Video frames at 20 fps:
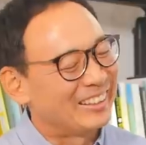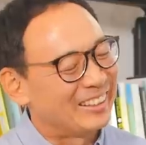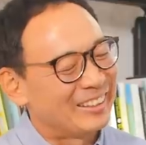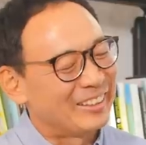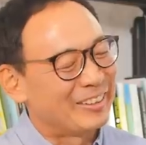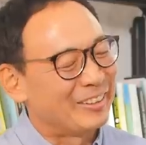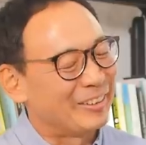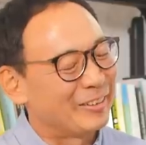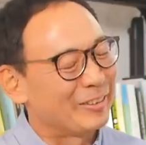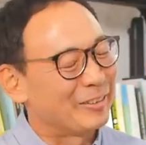
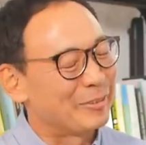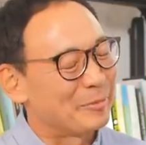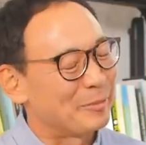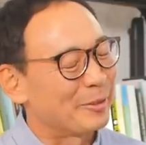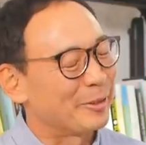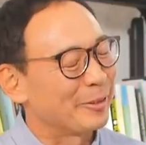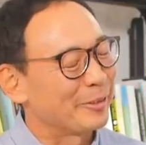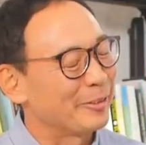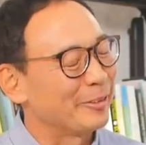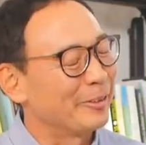uh, the
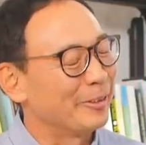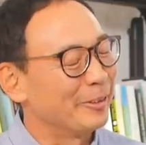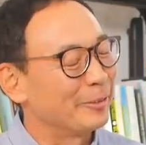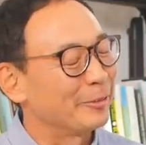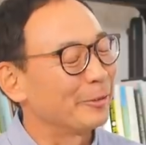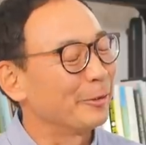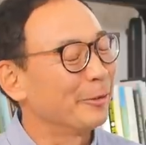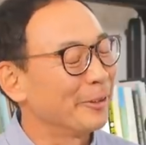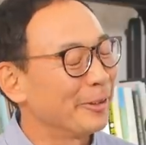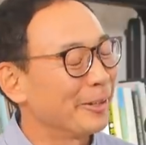person
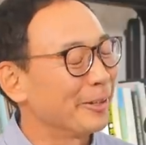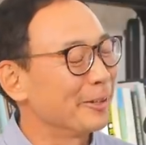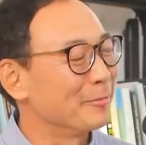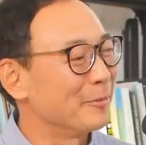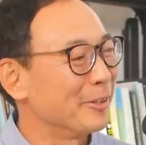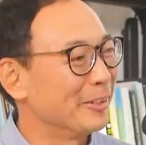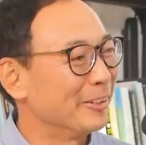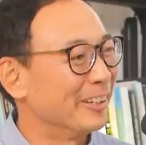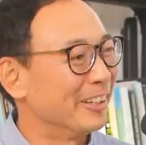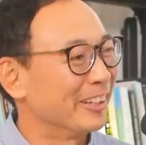is totally
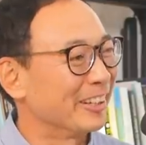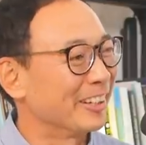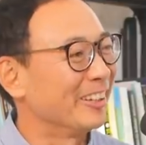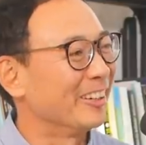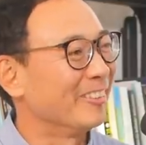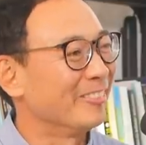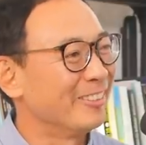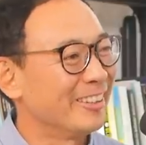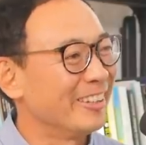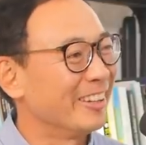
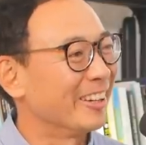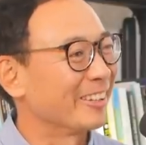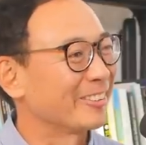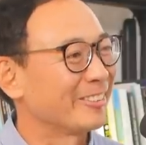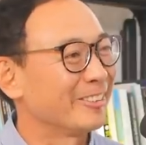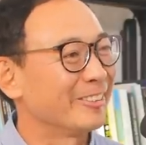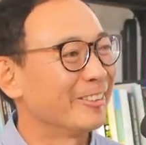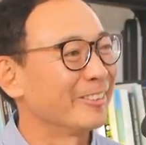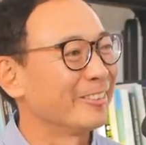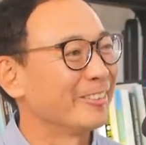unappealing with the
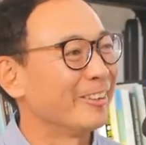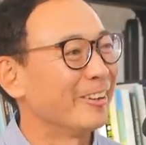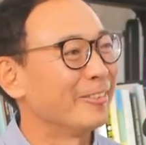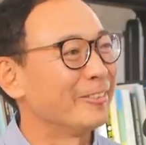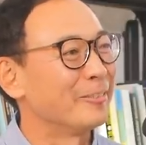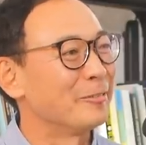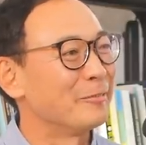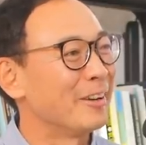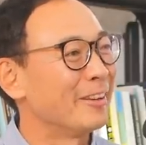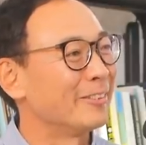external
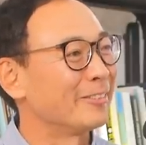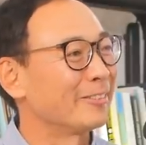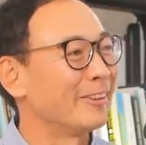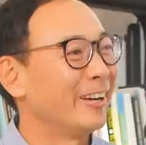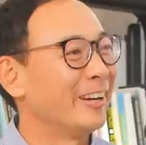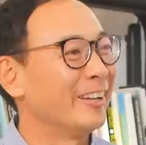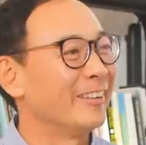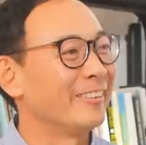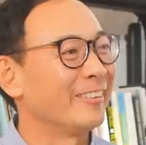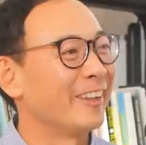stuff, that's a
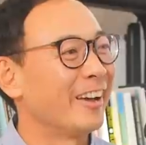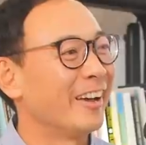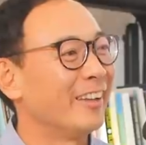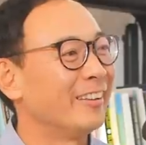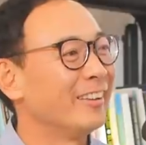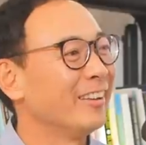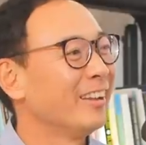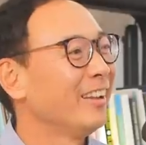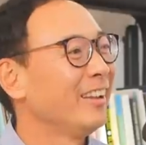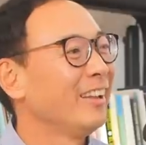great
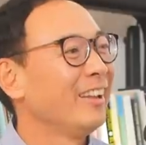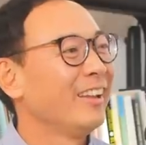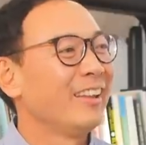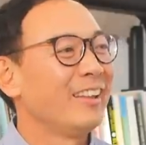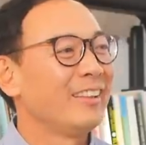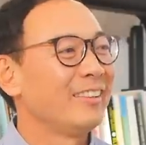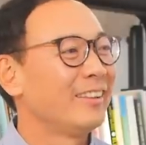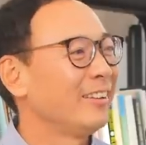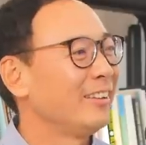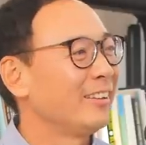insight.
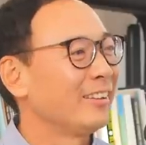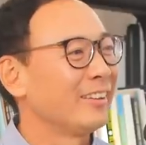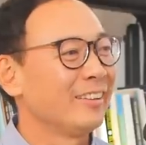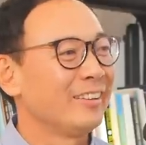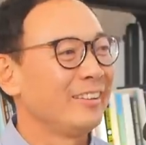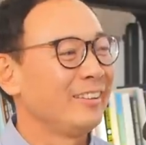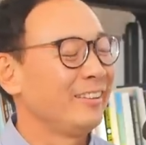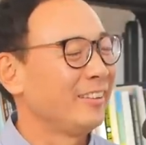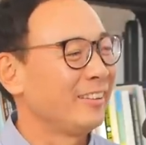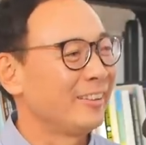Then
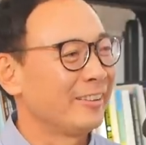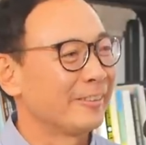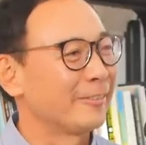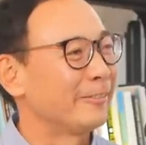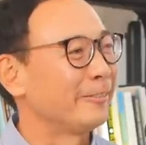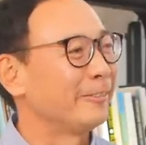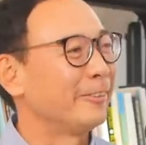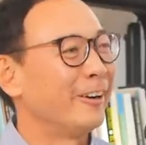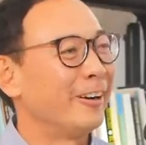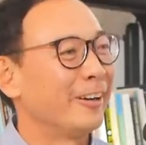you you
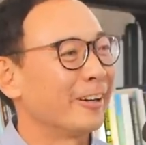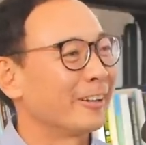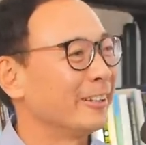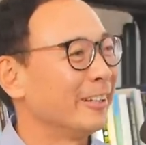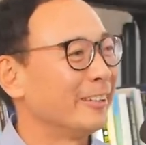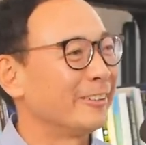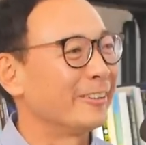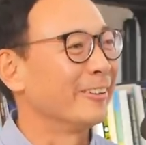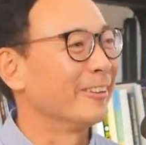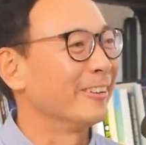kiss the
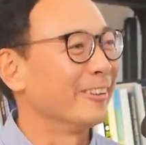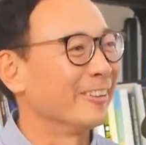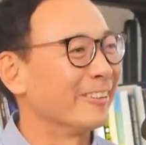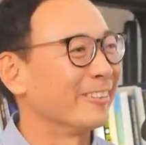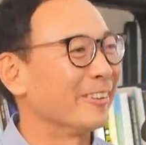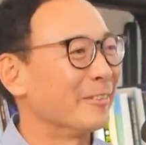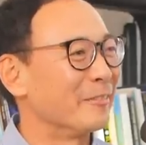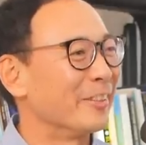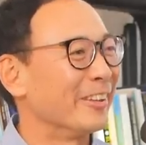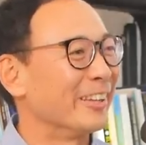frog and they turn
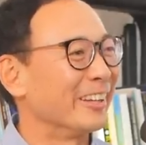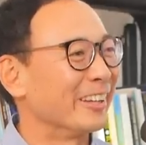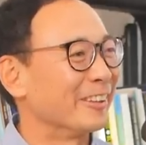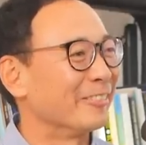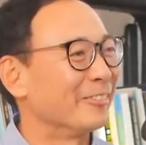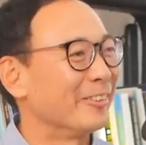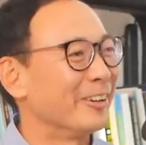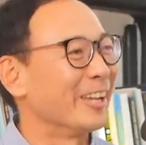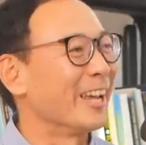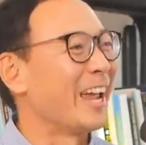into
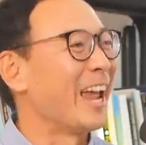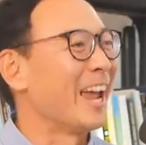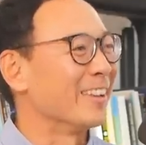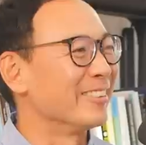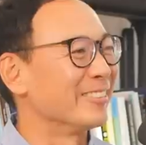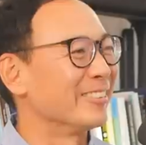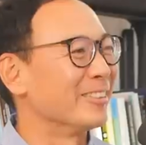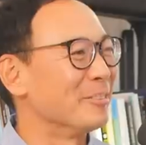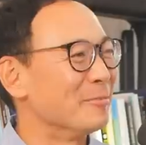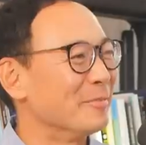something yeah. really
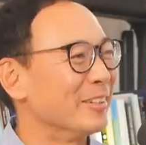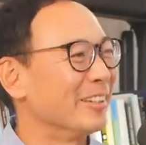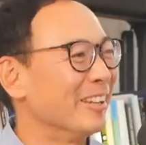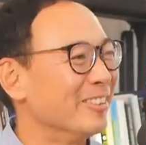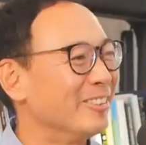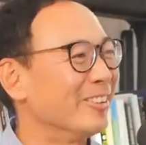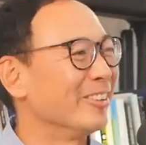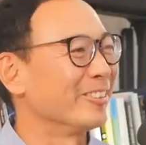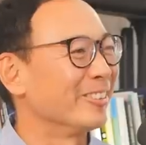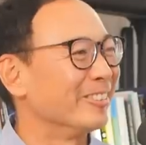handsome
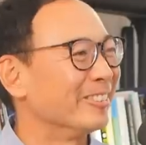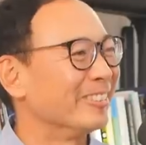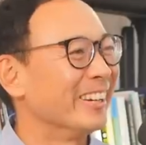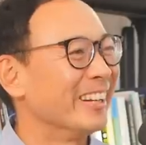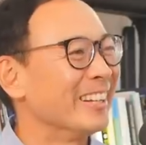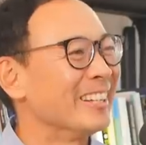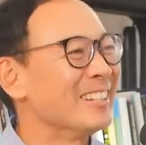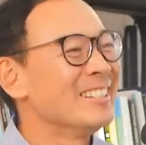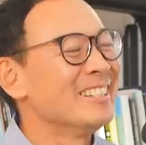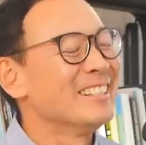and, and, chiseled,
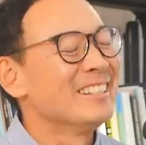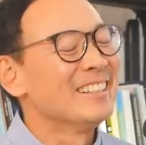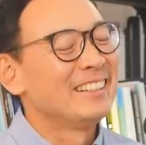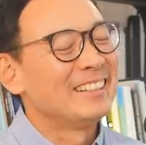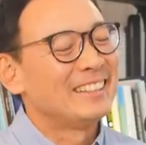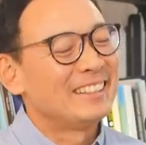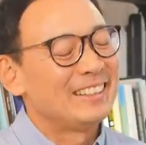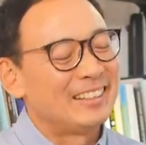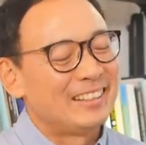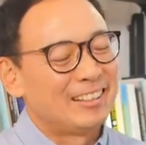right? Yeah.
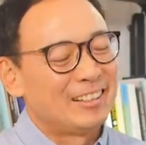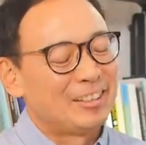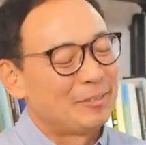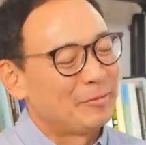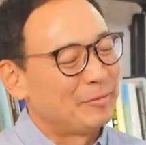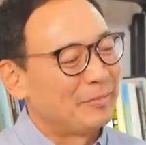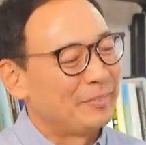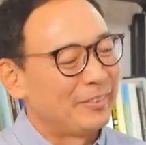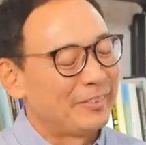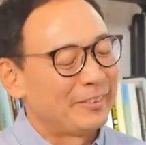
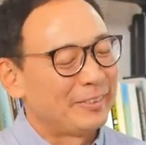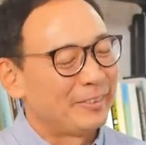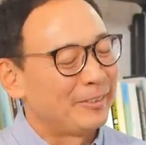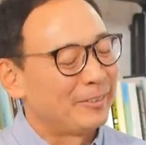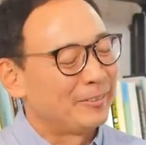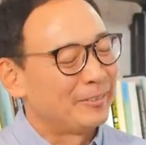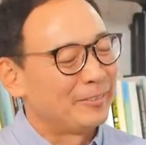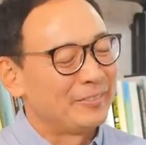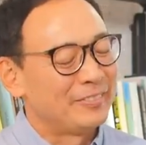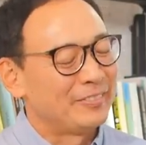Um,
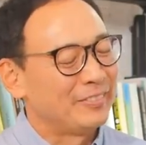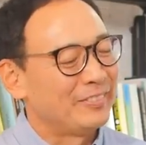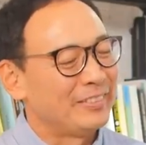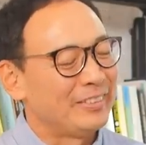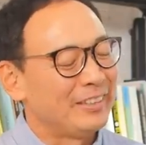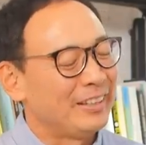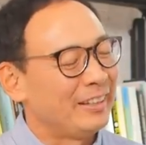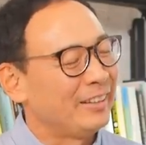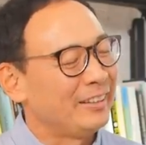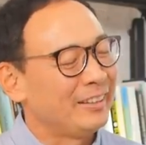so
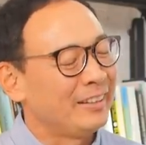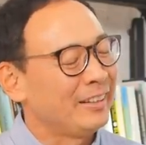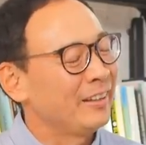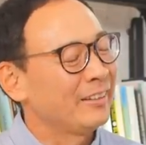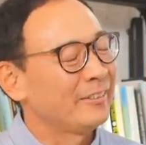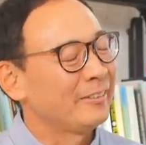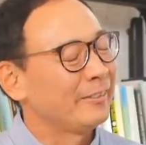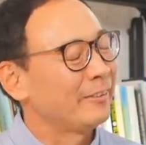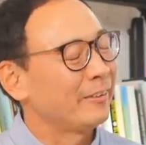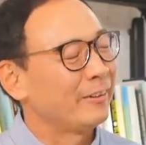
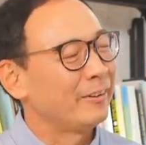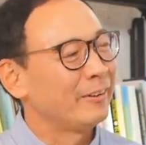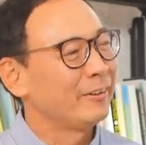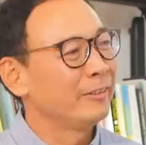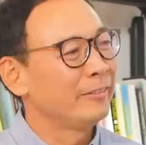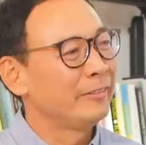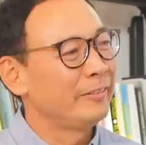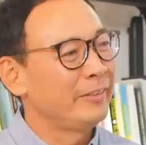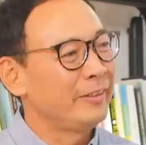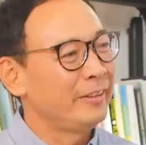yeah, there's
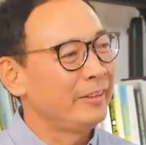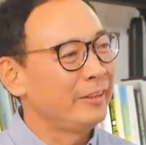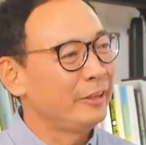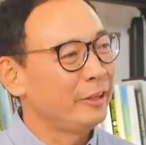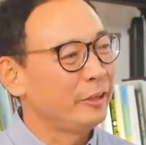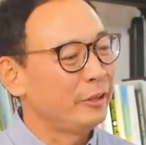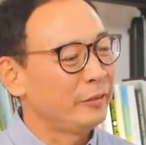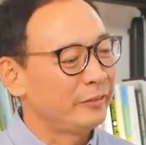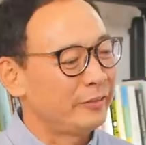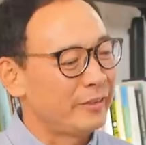all of
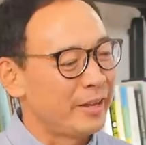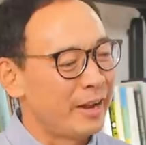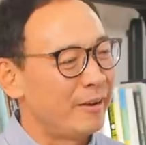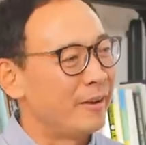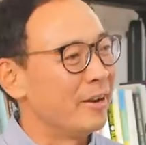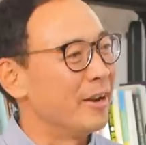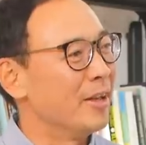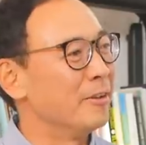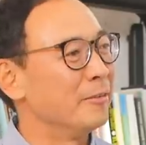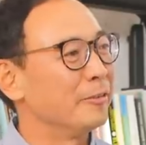these
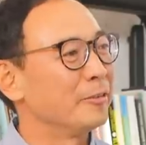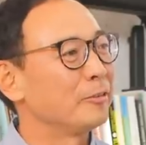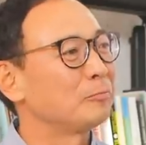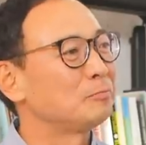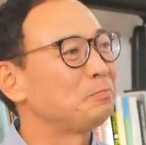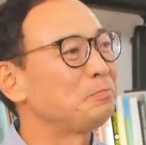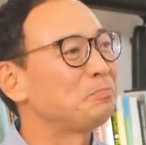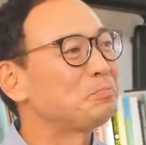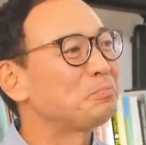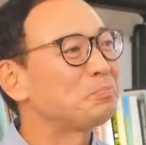narratives.